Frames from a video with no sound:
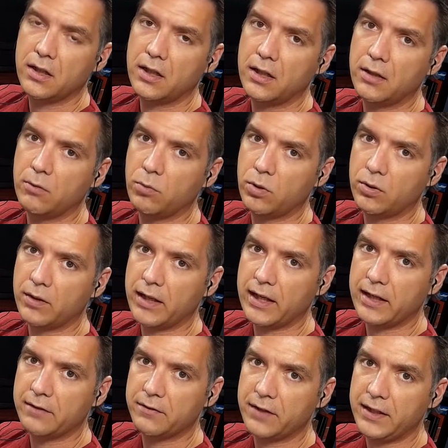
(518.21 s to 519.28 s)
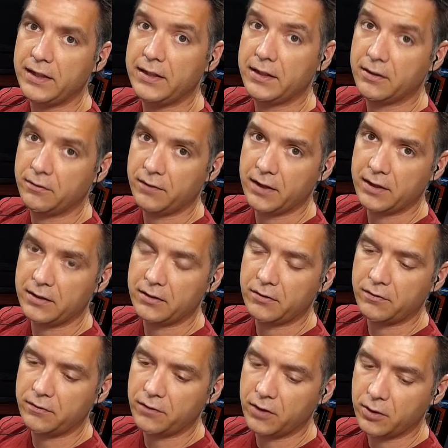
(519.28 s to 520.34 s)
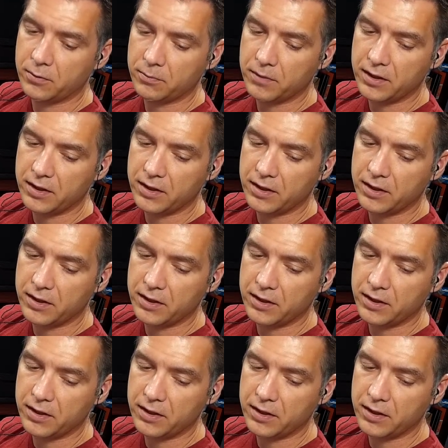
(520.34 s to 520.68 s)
won't have any effect from